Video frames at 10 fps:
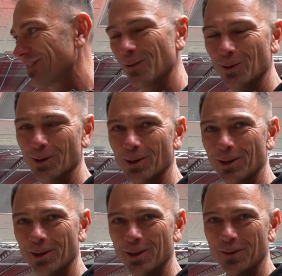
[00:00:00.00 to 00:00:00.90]

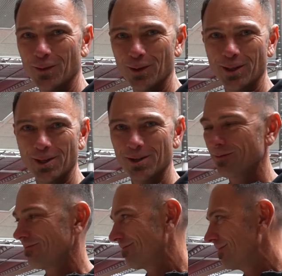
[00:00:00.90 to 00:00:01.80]
for their
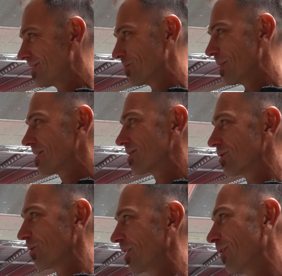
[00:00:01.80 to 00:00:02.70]

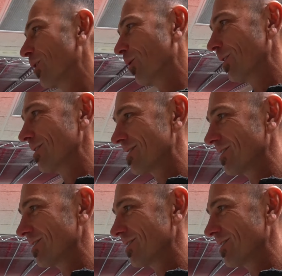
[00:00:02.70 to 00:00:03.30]
semester, whatever it was.